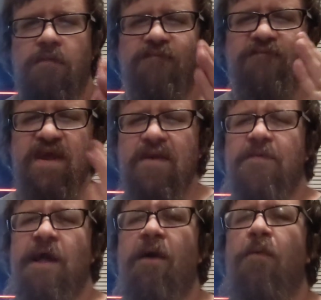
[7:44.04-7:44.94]

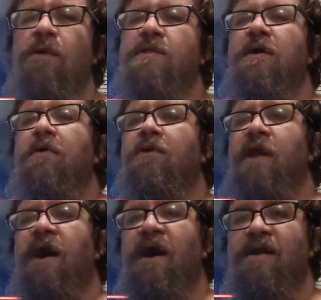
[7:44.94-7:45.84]
figures out what's going
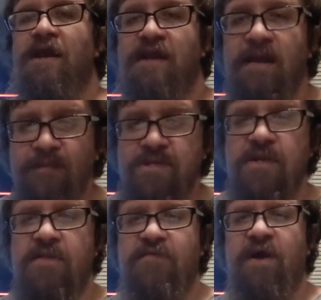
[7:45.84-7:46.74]
on, that they were
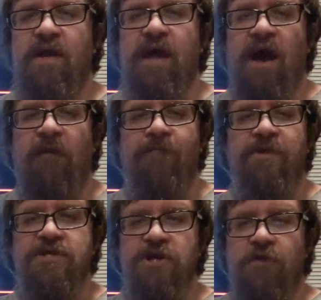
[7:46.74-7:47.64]
just trying to help the
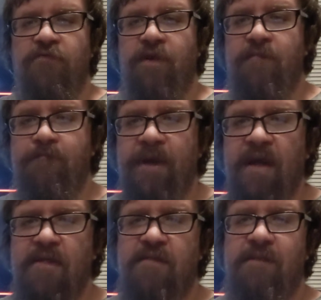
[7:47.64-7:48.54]
children,
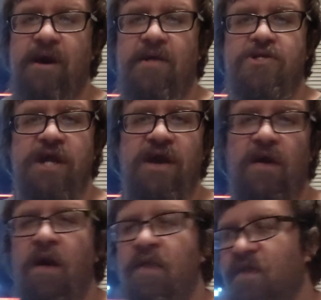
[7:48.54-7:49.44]
bails them out of
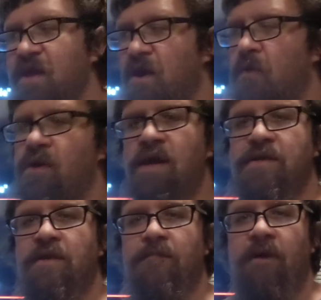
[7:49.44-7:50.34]
jail, they go get
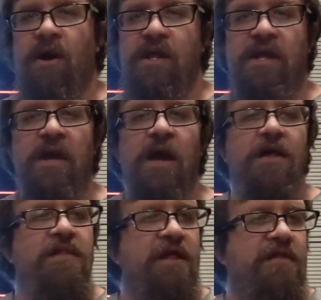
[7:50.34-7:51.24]
the money.
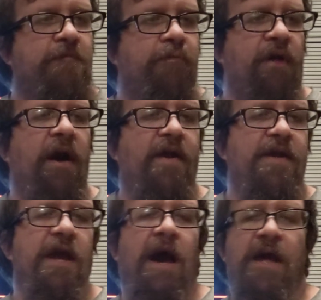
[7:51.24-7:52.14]
This
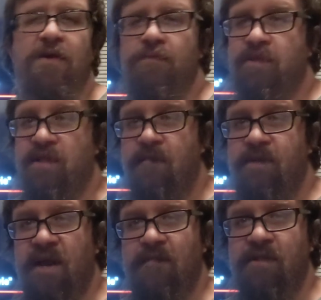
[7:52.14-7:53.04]
blonde guy who
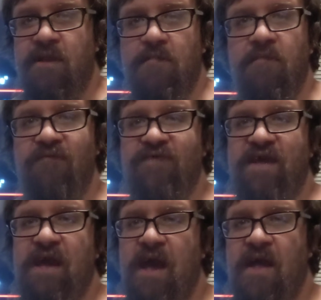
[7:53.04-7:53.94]
sometimes in the
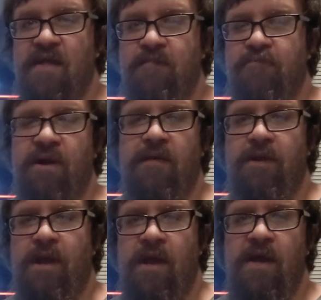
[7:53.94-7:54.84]
movie has brown
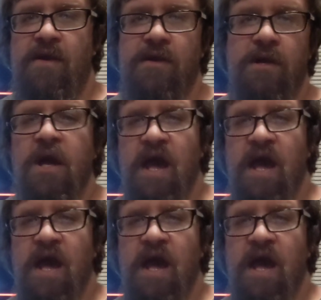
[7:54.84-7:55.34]
hair